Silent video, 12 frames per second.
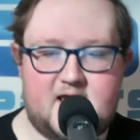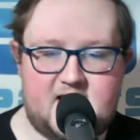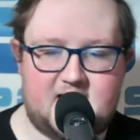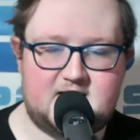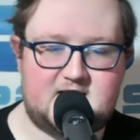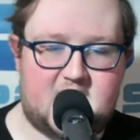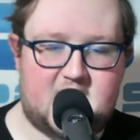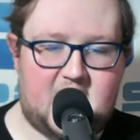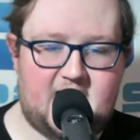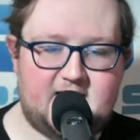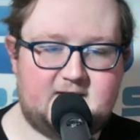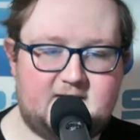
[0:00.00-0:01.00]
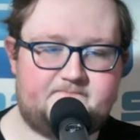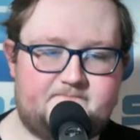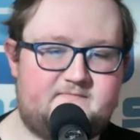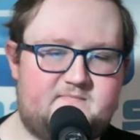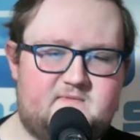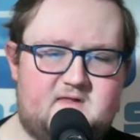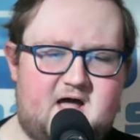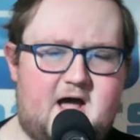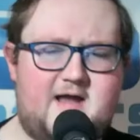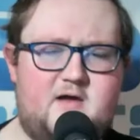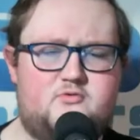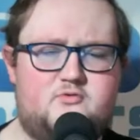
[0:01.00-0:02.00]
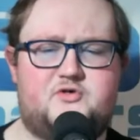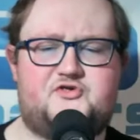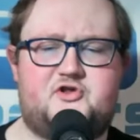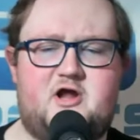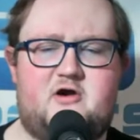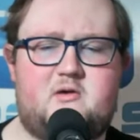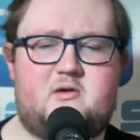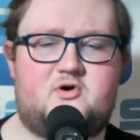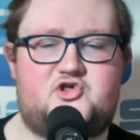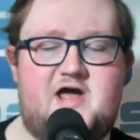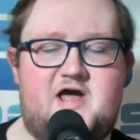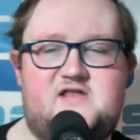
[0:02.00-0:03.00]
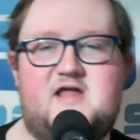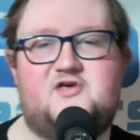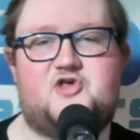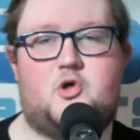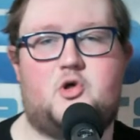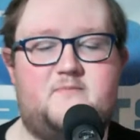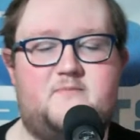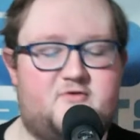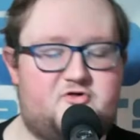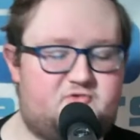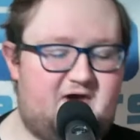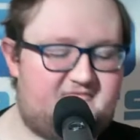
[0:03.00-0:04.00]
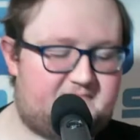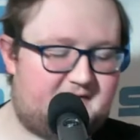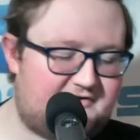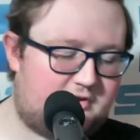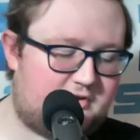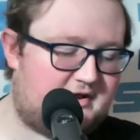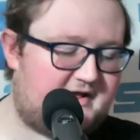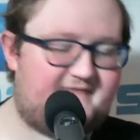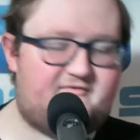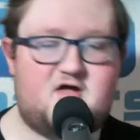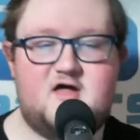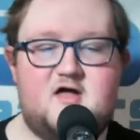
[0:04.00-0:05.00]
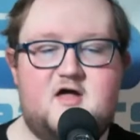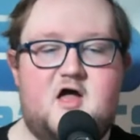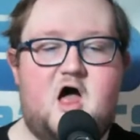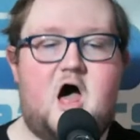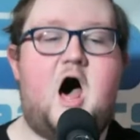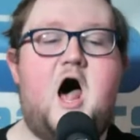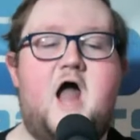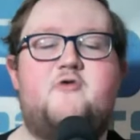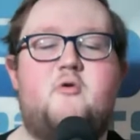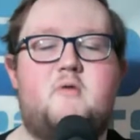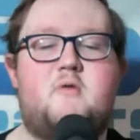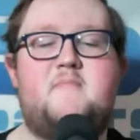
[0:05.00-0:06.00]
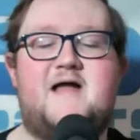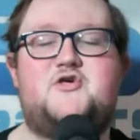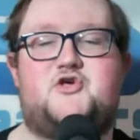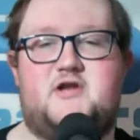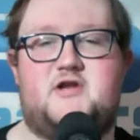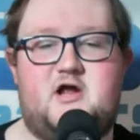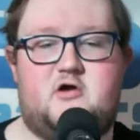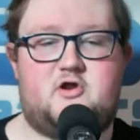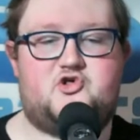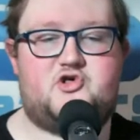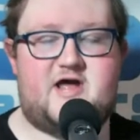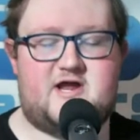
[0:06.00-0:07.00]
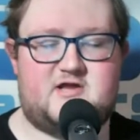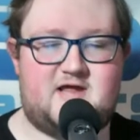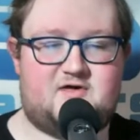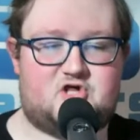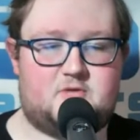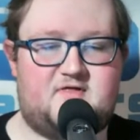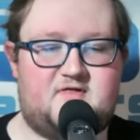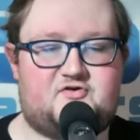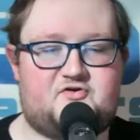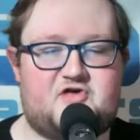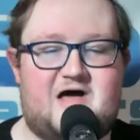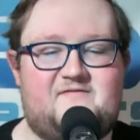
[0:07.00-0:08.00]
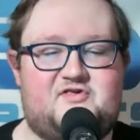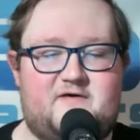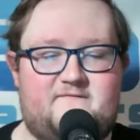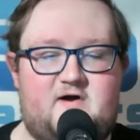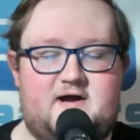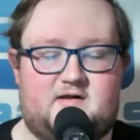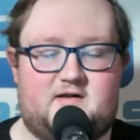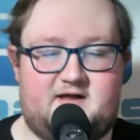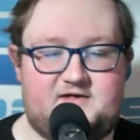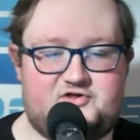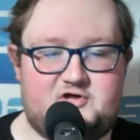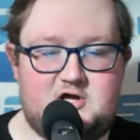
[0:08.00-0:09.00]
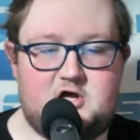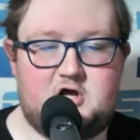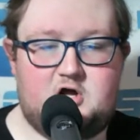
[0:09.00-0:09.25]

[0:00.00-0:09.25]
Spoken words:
and I don't know a scenario where Jake Nasa would be on this graphic, but I do want to give an honorable mention here to Jake Nasa. But this is obviously a very good list.